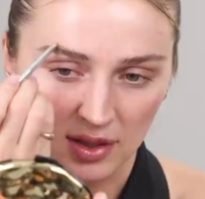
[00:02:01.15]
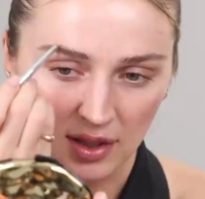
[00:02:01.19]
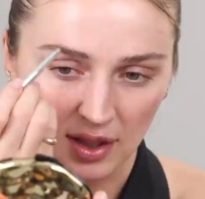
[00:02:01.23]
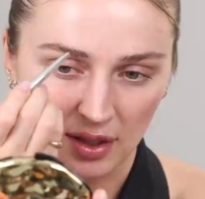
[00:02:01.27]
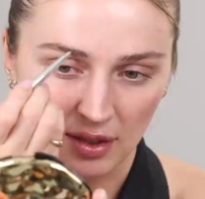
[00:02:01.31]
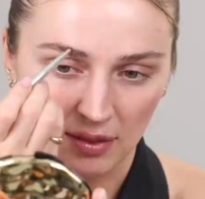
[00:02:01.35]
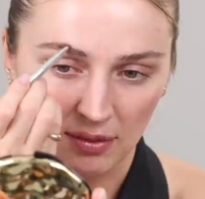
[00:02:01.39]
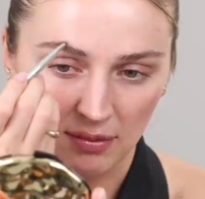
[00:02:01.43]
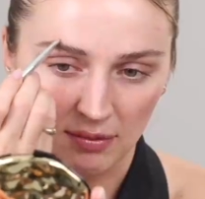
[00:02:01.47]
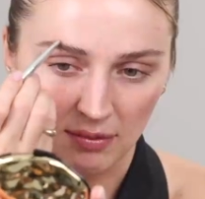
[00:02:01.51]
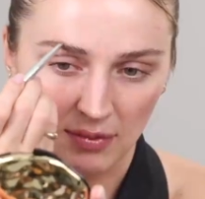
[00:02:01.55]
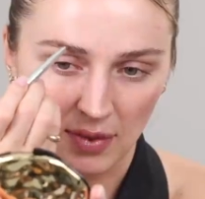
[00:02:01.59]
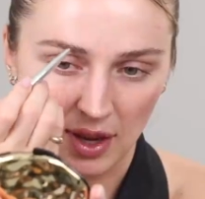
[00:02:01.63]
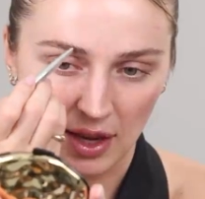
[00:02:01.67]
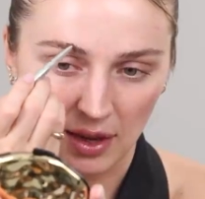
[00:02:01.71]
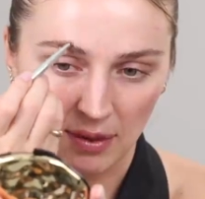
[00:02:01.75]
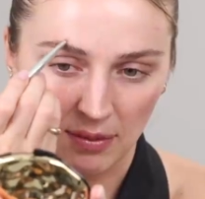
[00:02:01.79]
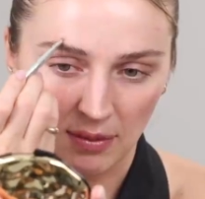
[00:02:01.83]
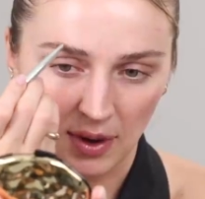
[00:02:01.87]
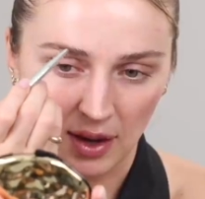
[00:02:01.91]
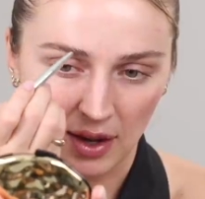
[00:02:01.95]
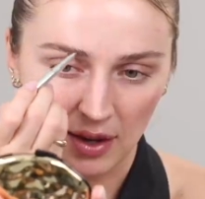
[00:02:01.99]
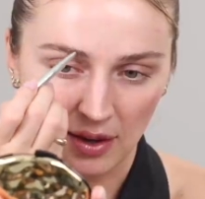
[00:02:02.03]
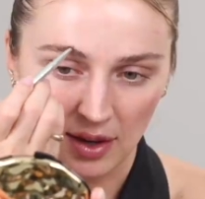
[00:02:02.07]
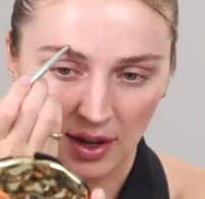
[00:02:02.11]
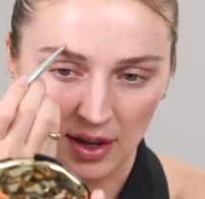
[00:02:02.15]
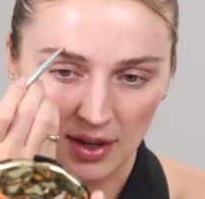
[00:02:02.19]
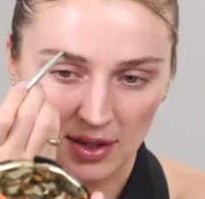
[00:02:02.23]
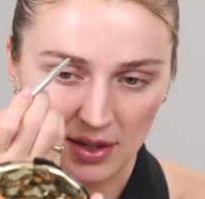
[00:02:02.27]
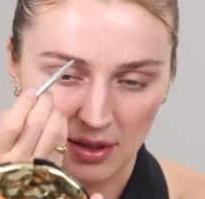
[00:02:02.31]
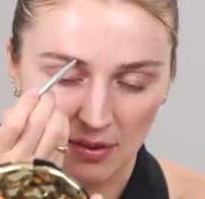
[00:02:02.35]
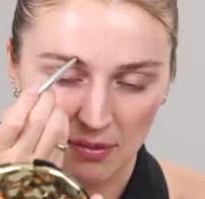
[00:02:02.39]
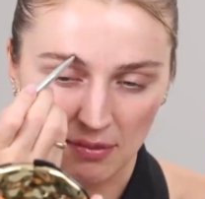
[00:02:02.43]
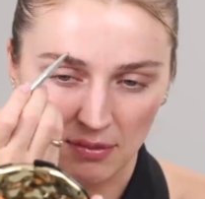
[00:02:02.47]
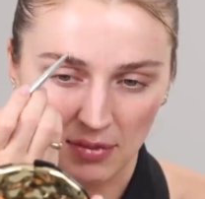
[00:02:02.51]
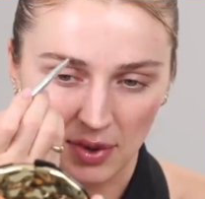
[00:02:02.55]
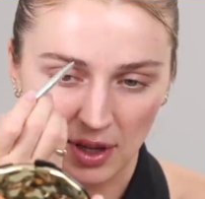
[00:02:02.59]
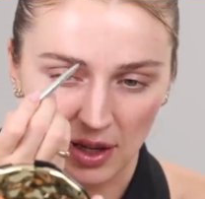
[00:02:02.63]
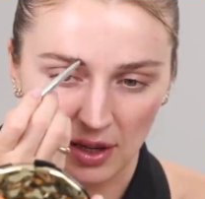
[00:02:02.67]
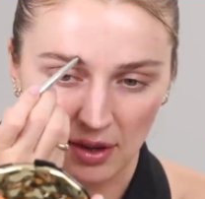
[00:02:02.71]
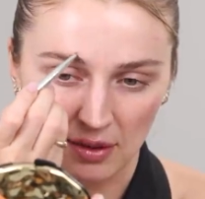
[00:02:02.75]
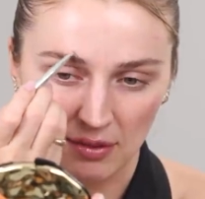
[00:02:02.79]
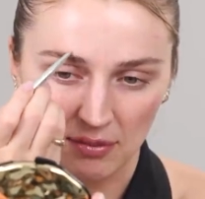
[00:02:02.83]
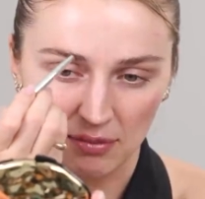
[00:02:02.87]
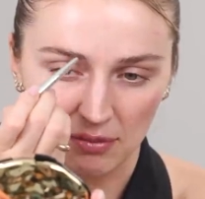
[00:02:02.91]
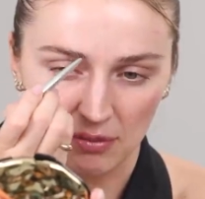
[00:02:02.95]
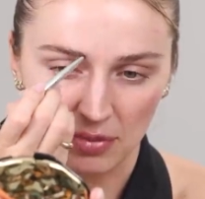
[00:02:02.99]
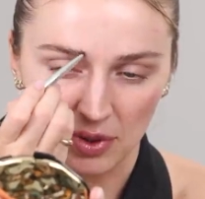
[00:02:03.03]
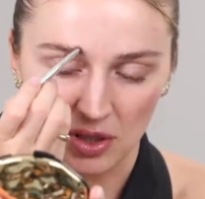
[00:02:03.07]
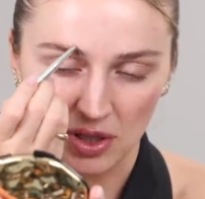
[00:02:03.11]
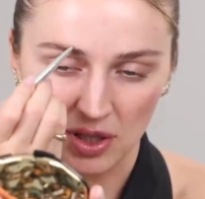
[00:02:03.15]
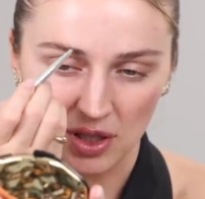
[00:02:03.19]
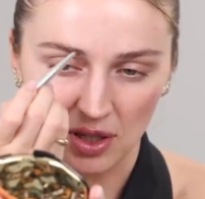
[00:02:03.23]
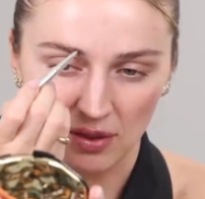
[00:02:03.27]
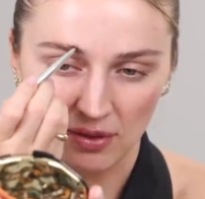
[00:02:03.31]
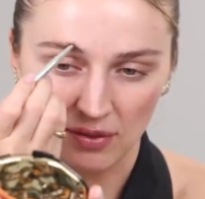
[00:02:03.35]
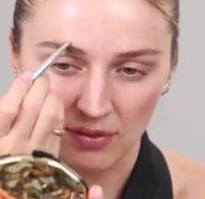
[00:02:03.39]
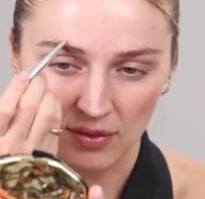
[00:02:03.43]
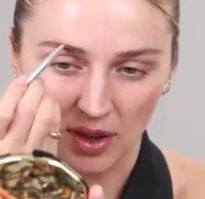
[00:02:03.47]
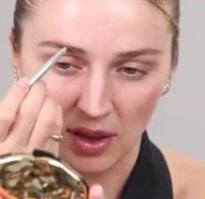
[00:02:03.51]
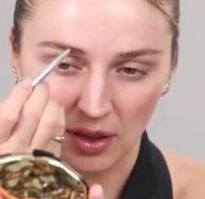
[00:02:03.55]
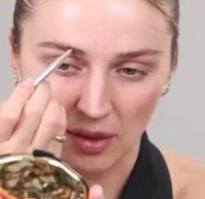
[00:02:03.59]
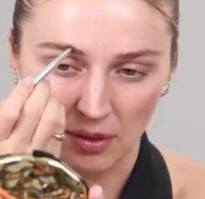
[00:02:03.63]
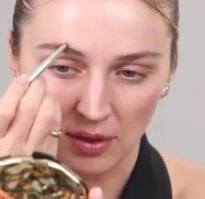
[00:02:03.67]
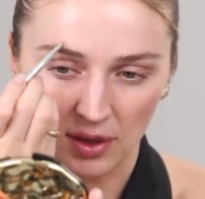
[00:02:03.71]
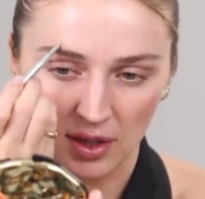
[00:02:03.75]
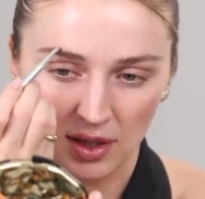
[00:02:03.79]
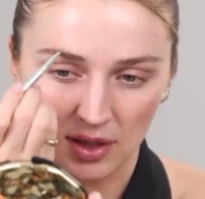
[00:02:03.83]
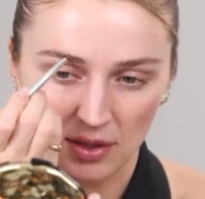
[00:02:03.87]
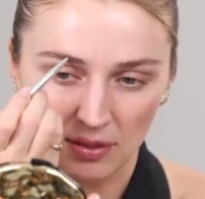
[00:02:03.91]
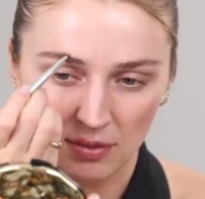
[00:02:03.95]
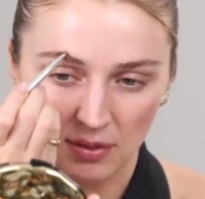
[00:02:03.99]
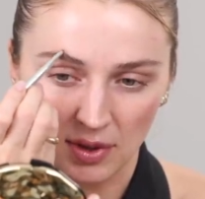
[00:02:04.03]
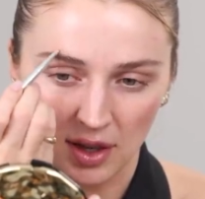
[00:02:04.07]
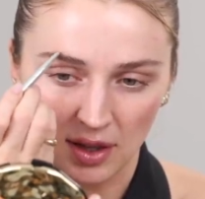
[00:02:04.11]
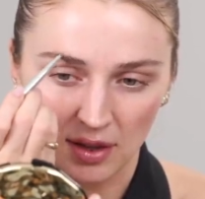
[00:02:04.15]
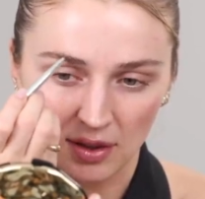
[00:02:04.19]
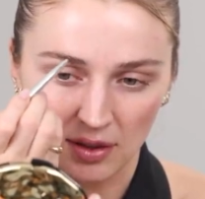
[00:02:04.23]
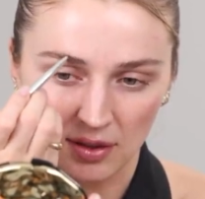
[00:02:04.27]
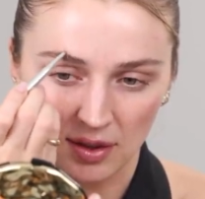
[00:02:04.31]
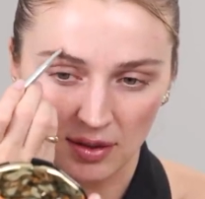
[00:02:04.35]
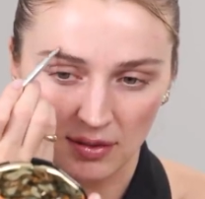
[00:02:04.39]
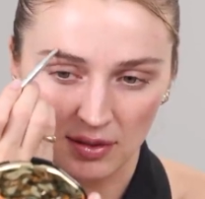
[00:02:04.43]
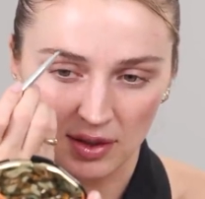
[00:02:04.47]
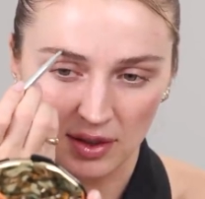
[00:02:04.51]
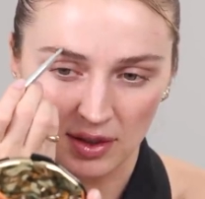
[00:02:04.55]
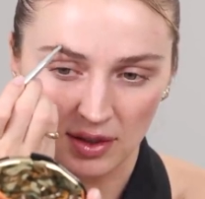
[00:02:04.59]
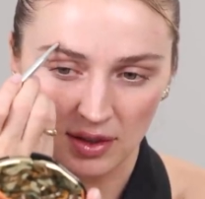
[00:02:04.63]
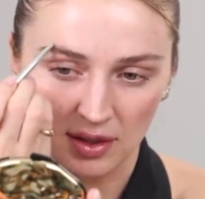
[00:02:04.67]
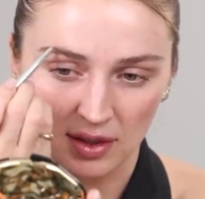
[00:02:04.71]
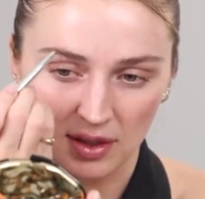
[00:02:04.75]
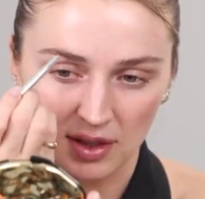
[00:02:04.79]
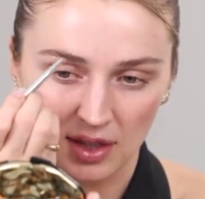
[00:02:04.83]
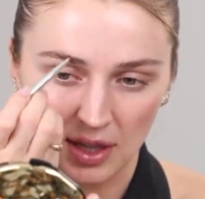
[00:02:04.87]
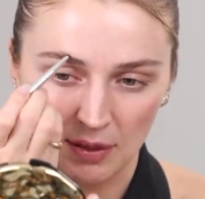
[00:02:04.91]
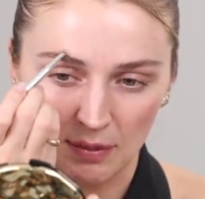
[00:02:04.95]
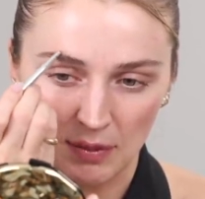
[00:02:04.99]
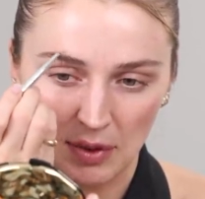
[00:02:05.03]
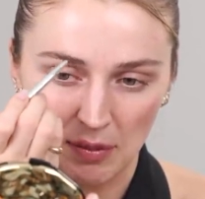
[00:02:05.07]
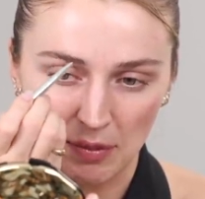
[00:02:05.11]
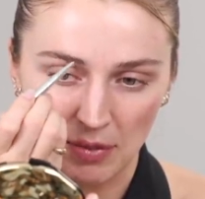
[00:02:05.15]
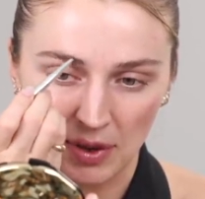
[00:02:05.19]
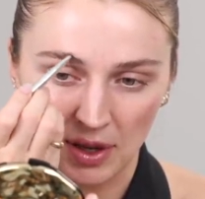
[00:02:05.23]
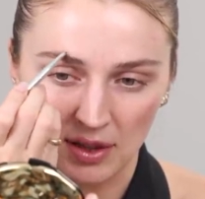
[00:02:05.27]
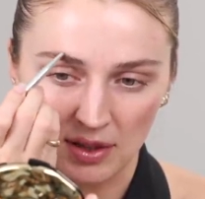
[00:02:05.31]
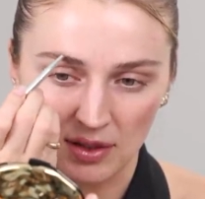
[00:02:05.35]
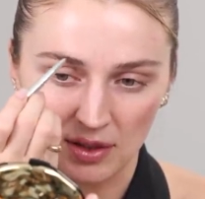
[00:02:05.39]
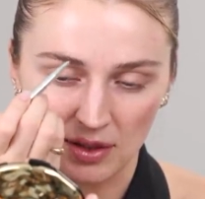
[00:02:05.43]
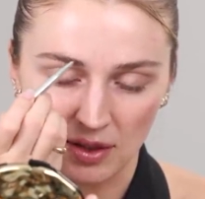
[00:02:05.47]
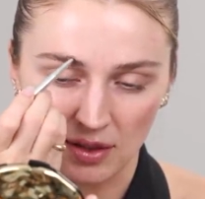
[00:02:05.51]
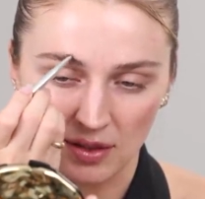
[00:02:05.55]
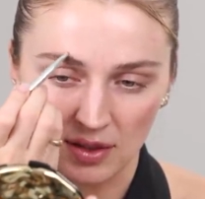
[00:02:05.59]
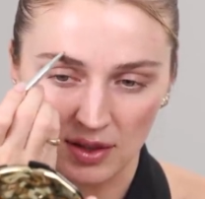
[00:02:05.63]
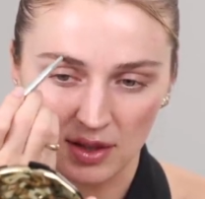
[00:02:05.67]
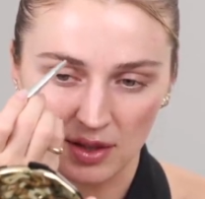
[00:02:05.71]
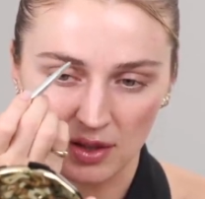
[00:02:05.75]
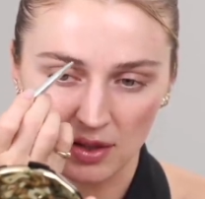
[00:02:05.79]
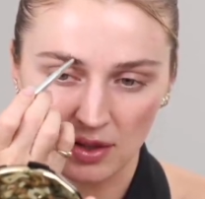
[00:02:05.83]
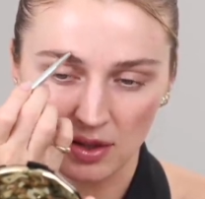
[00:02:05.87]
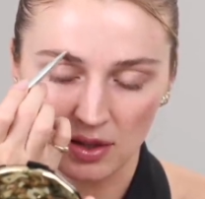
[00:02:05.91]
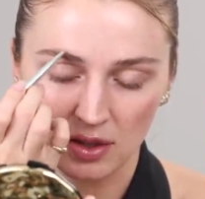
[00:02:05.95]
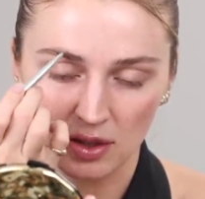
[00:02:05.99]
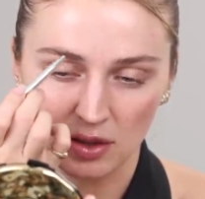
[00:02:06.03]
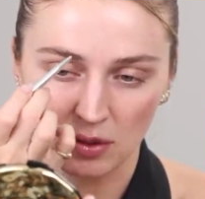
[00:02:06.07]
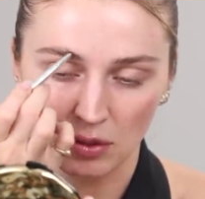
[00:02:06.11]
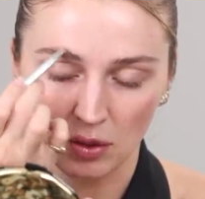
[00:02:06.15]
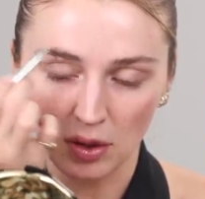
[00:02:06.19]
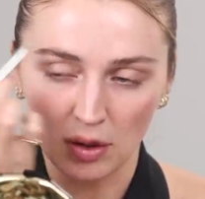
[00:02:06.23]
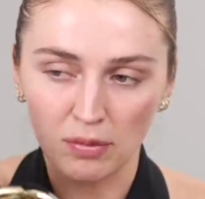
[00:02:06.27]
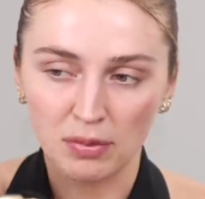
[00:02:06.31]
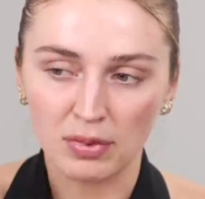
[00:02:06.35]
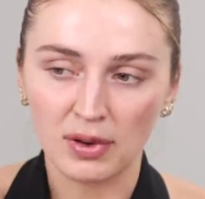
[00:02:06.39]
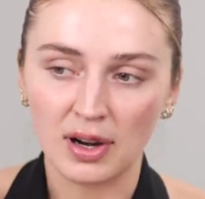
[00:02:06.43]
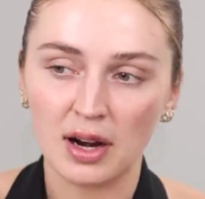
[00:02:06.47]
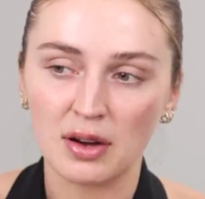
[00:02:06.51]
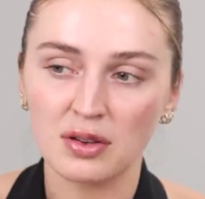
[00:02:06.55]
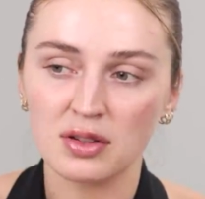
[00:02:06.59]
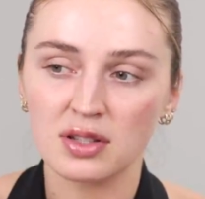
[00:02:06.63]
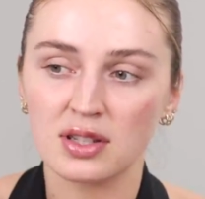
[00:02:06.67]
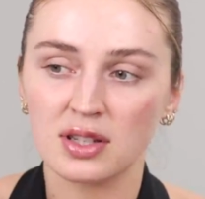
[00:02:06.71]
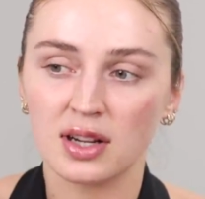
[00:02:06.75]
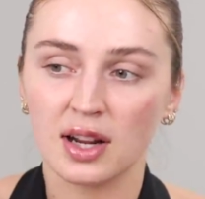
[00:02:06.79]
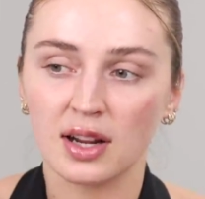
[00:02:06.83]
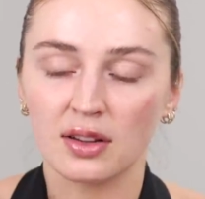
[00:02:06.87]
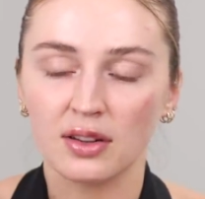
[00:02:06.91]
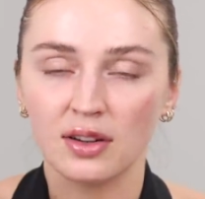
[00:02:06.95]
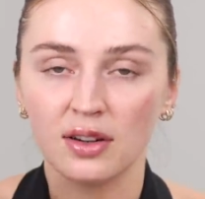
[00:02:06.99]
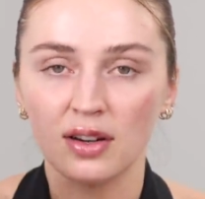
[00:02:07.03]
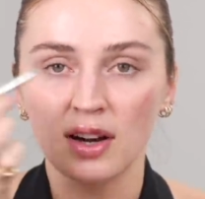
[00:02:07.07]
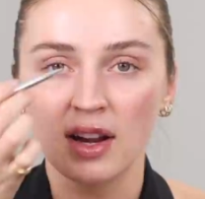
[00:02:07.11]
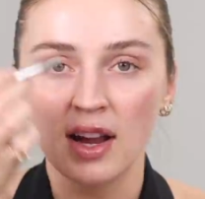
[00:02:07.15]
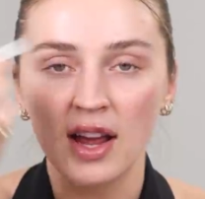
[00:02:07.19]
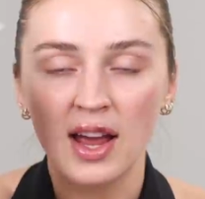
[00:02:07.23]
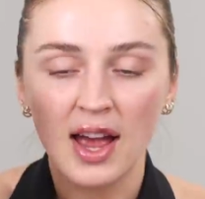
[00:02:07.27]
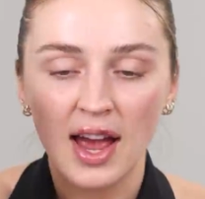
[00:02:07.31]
like make mine nice and big and bushy and feathery as well. So I'm just gonna take my pencil. This is the Dior Brow Styler.